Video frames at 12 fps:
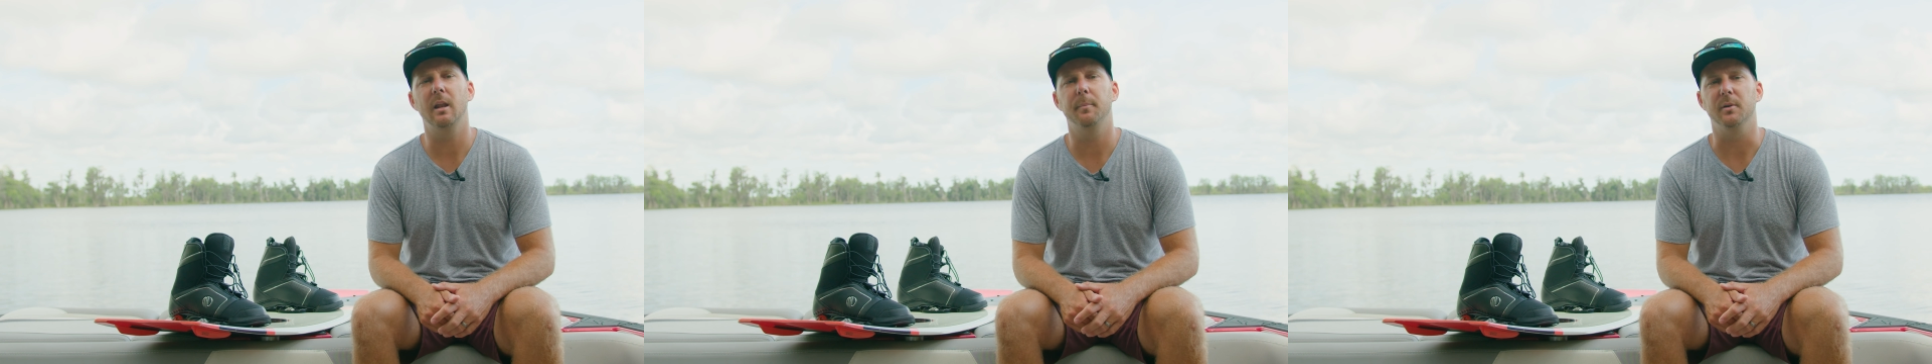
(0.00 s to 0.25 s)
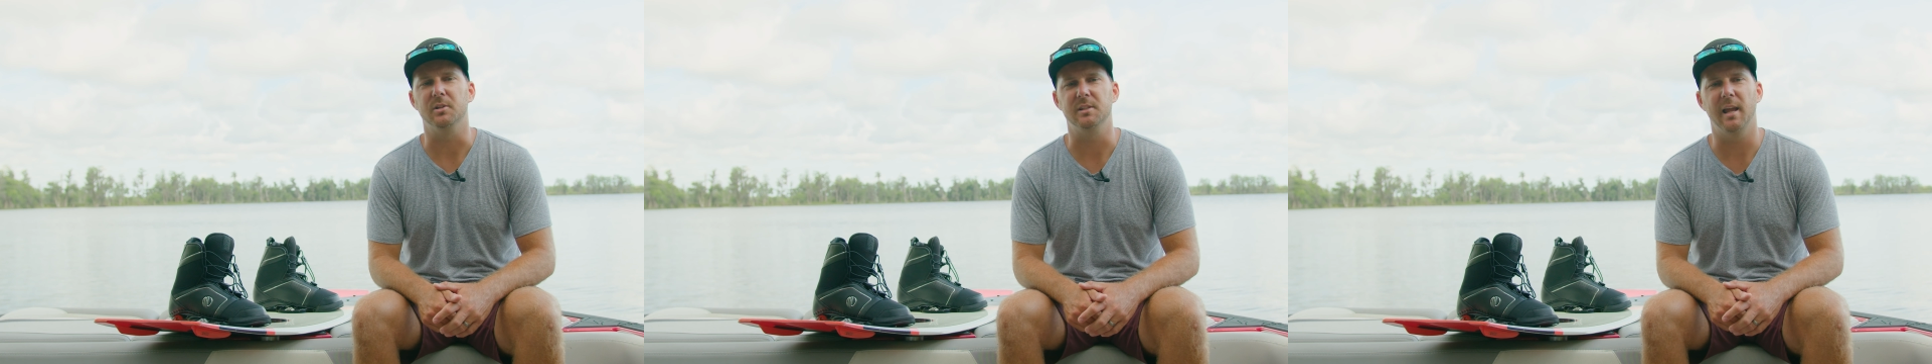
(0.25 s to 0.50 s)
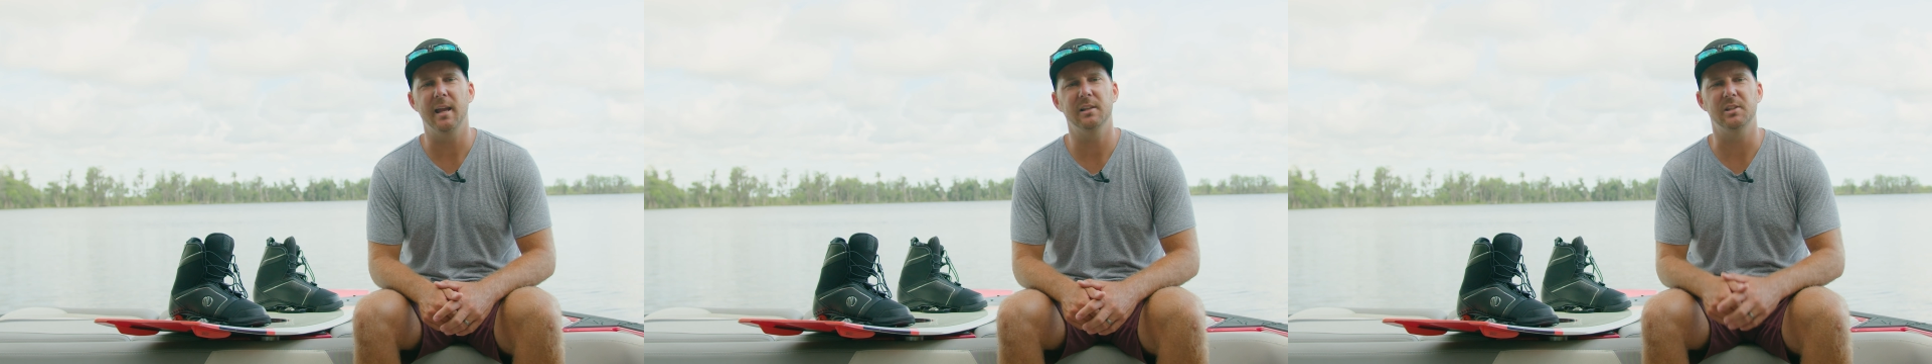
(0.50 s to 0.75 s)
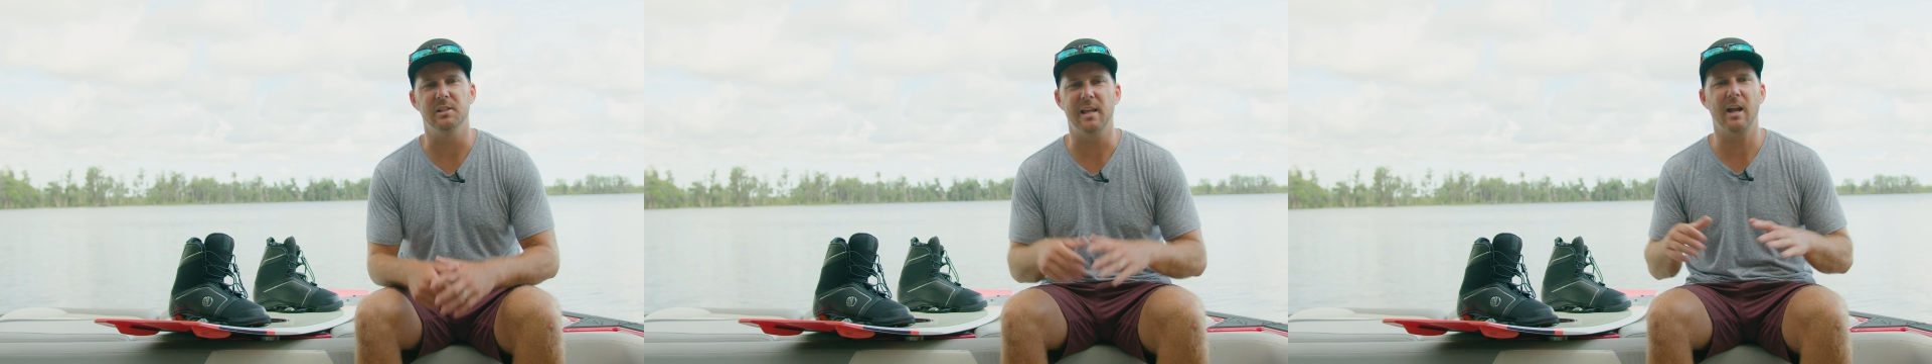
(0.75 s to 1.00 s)
up your
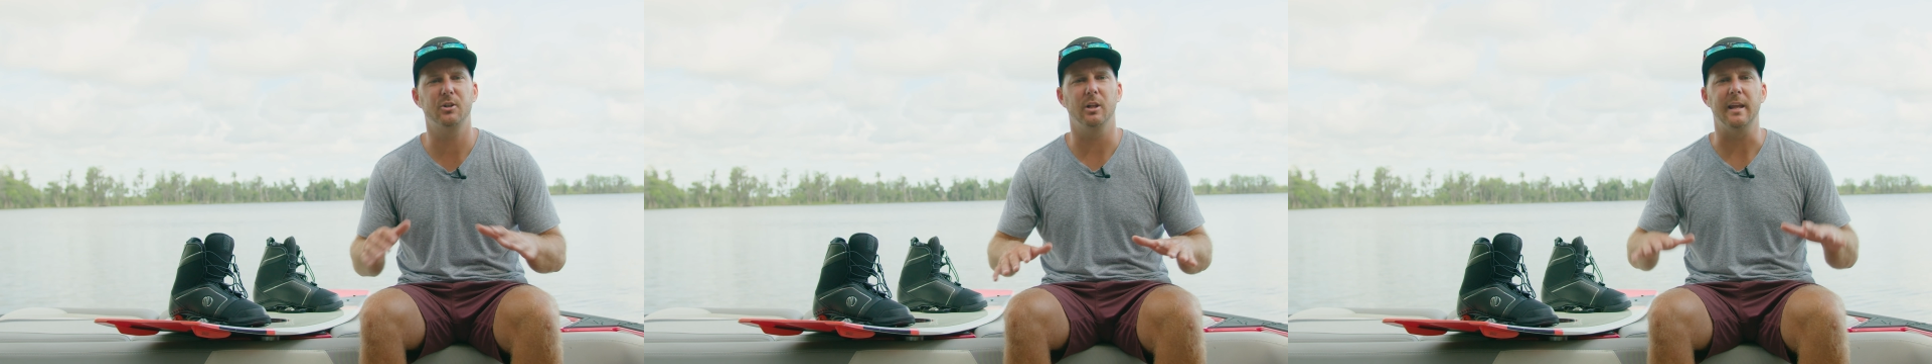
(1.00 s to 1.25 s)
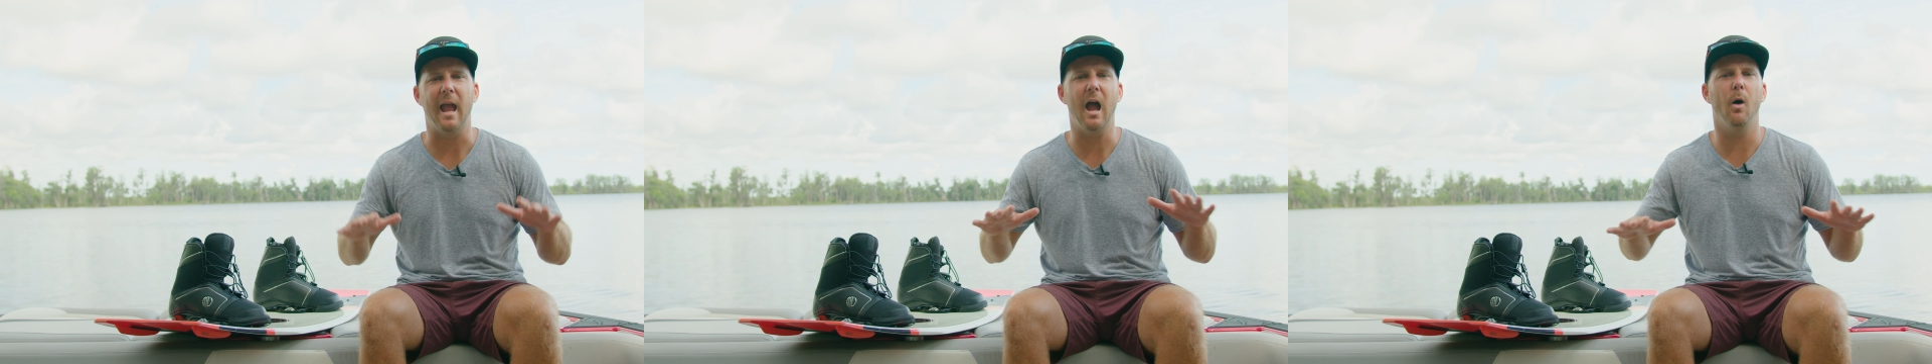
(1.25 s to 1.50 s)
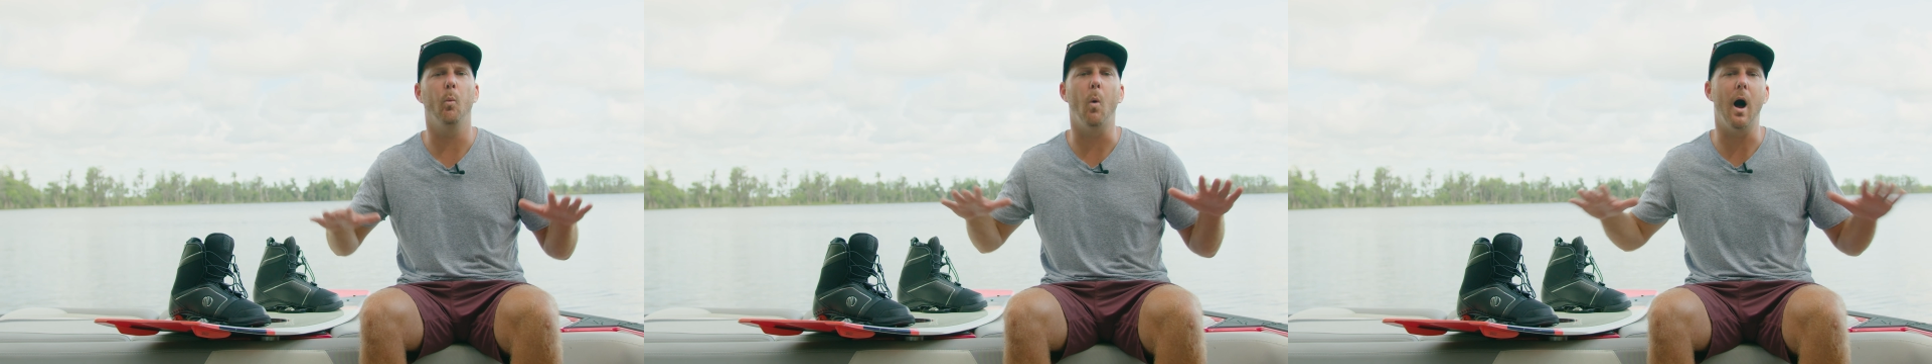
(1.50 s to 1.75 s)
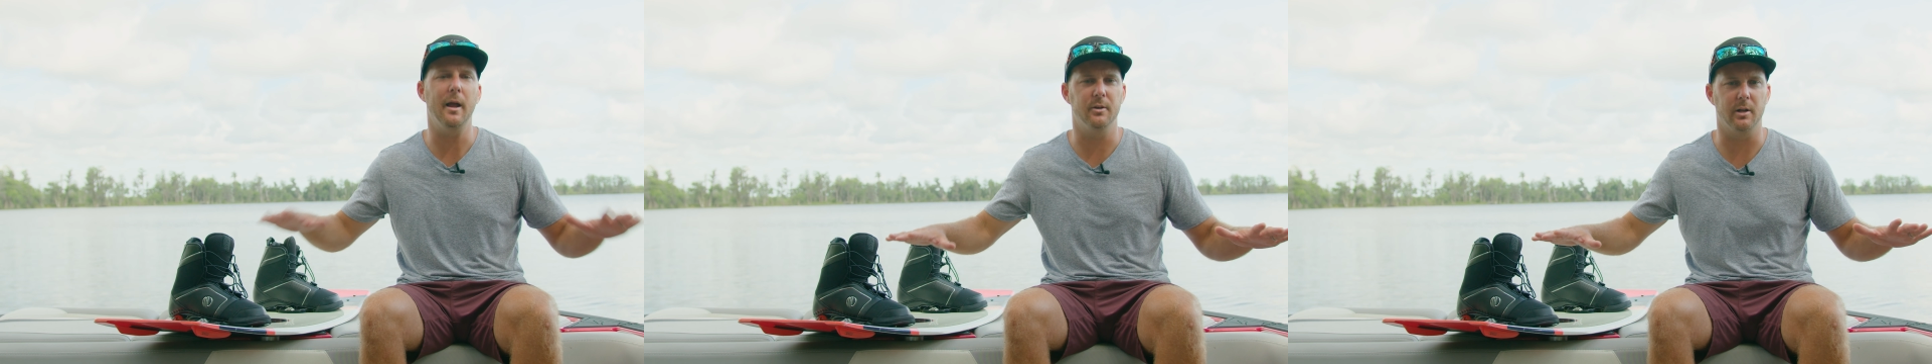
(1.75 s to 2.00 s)
stance is actually how
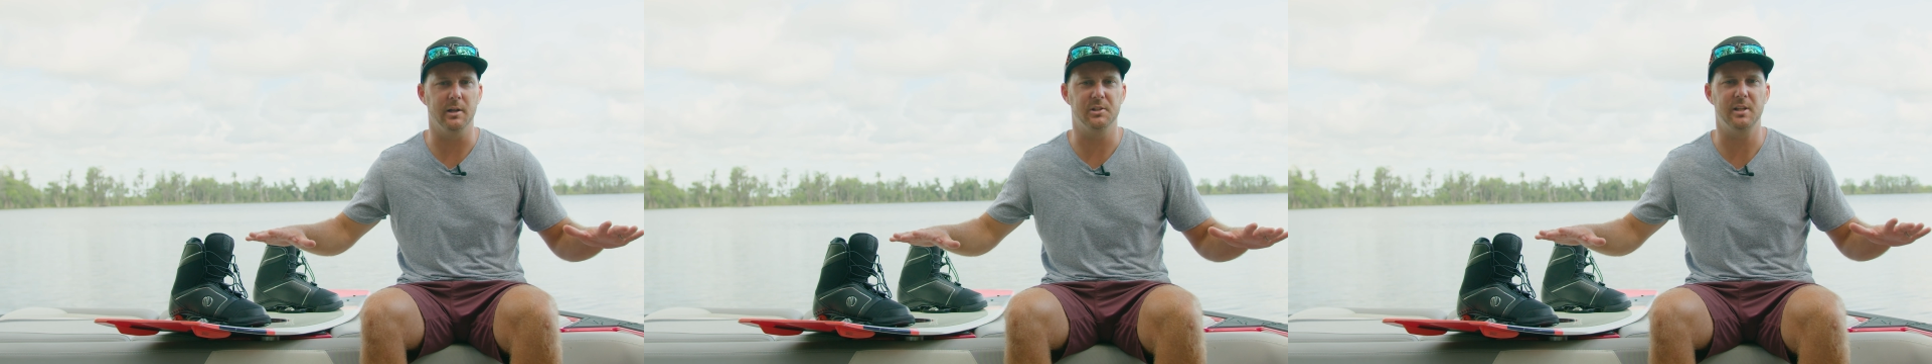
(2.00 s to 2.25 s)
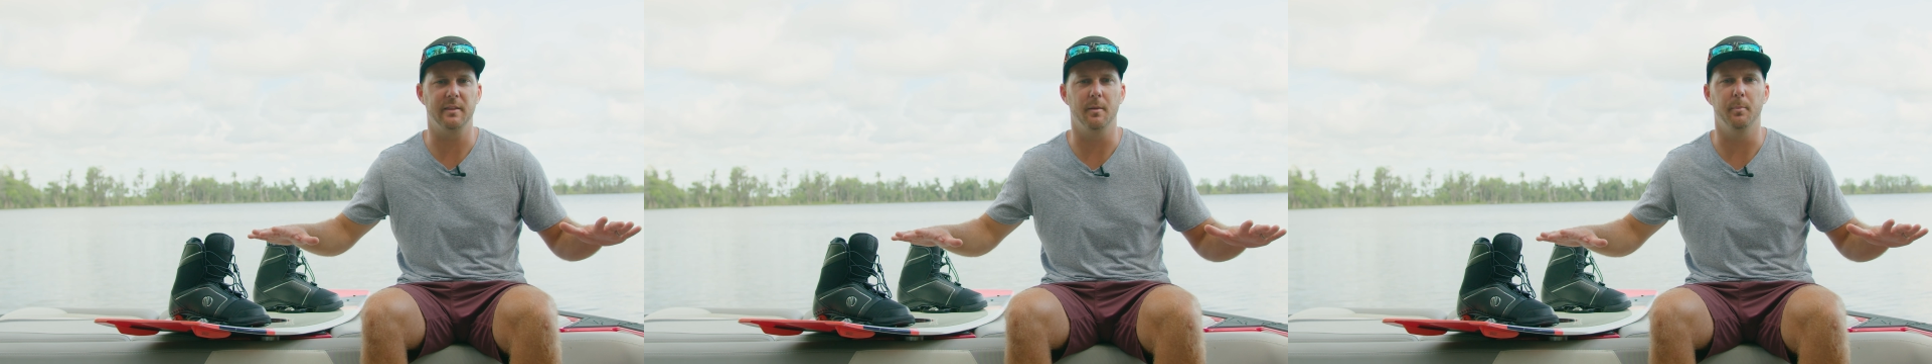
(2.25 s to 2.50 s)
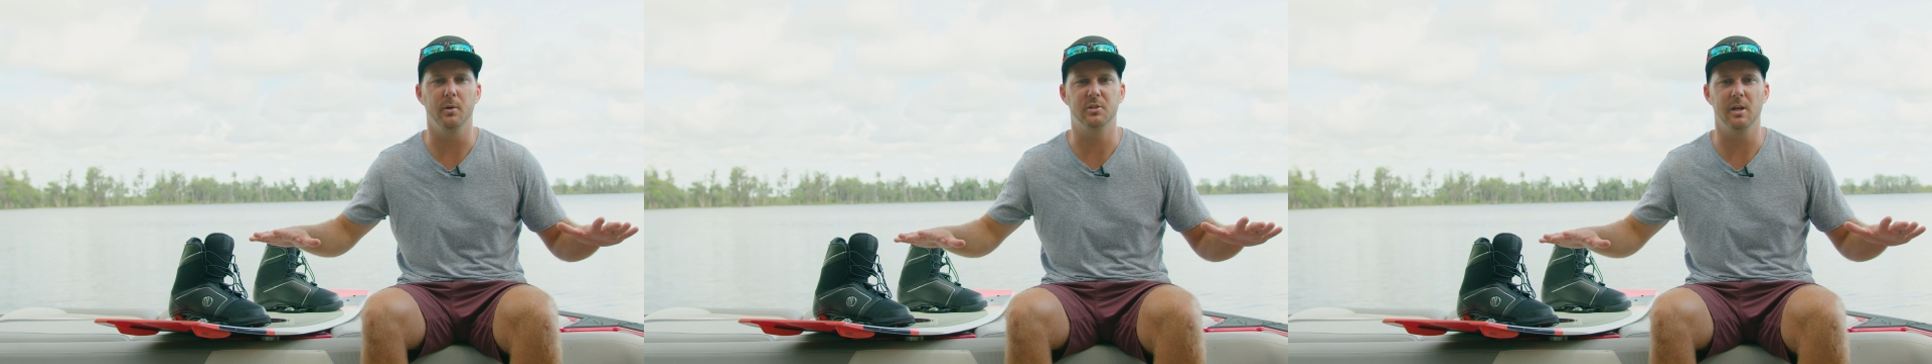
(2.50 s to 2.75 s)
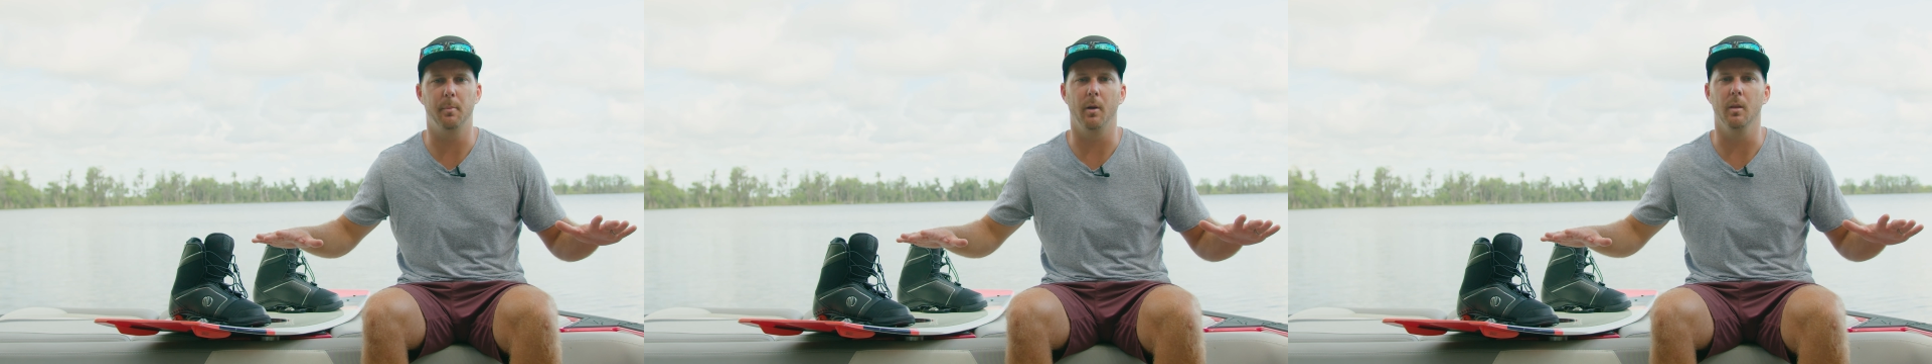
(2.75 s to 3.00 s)
wide you're going to set the boots
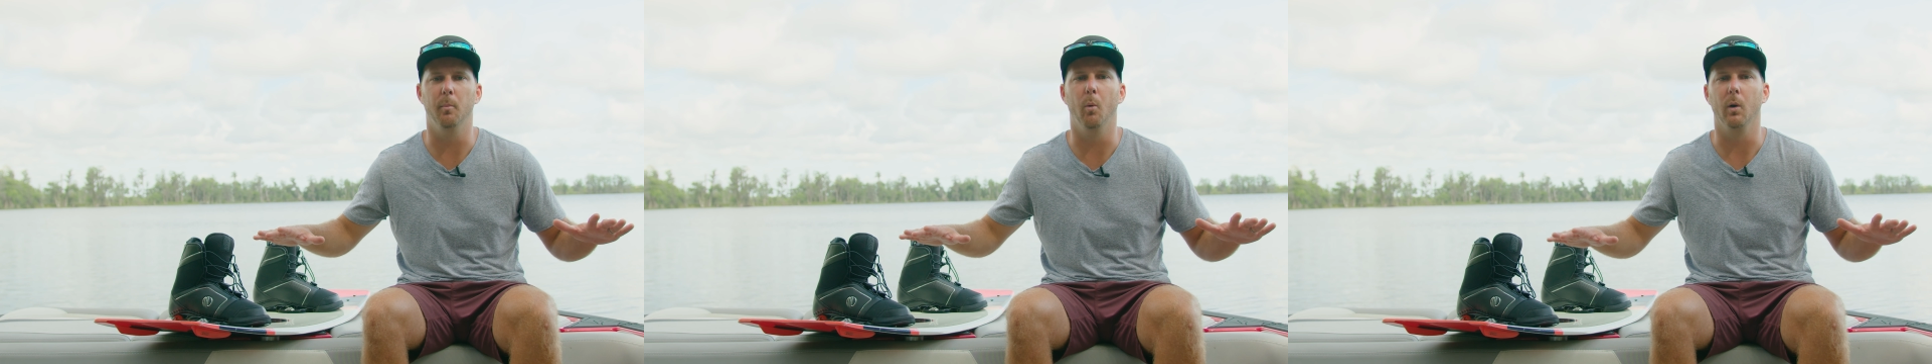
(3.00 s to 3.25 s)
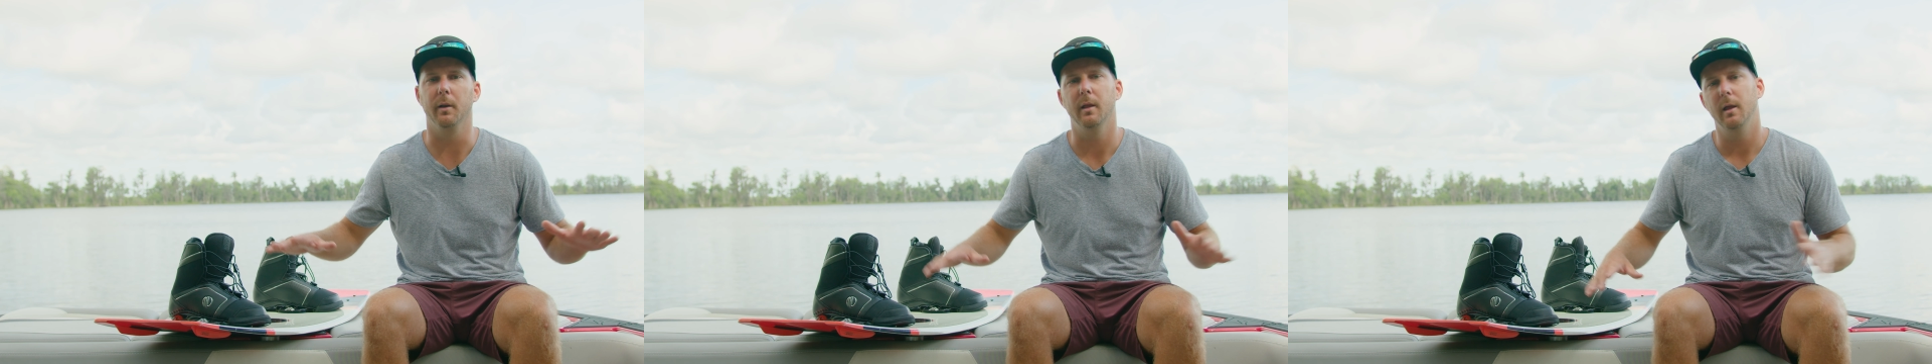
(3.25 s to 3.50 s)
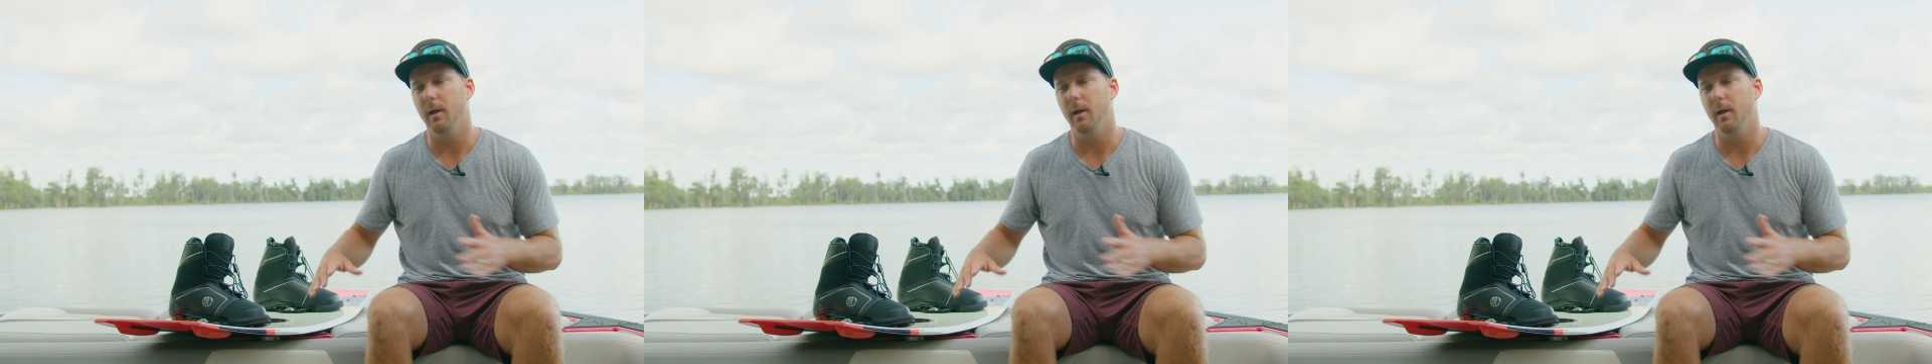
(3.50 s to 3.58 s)
up on the board.